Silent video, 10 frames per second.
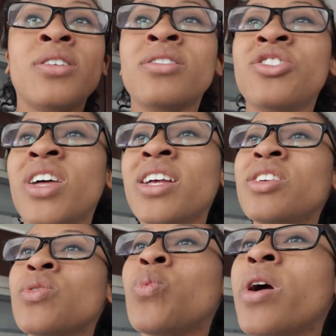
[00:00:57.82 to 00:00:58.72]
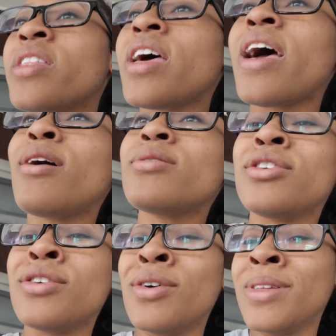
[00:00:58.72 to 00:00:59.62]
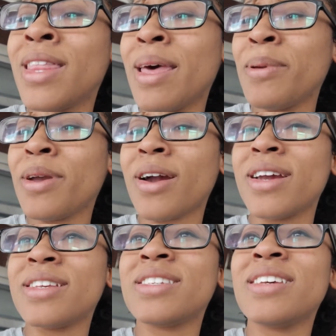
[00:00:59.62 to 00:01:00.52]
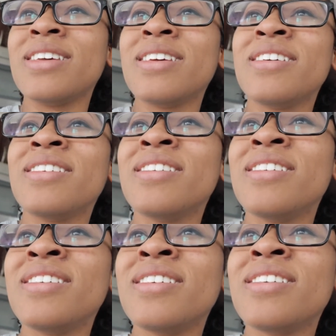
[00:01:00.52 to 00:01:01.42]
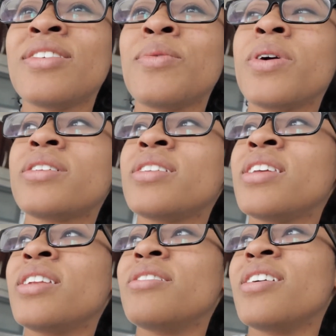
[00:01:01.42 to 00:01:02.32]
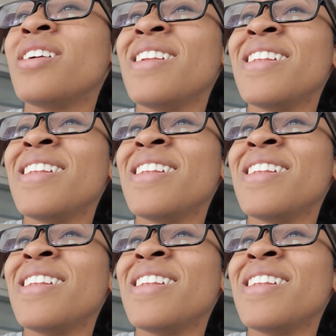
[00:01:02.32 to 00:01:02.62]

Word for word: Should I just wear that out too? Would that be crazy? To wear it to dinner?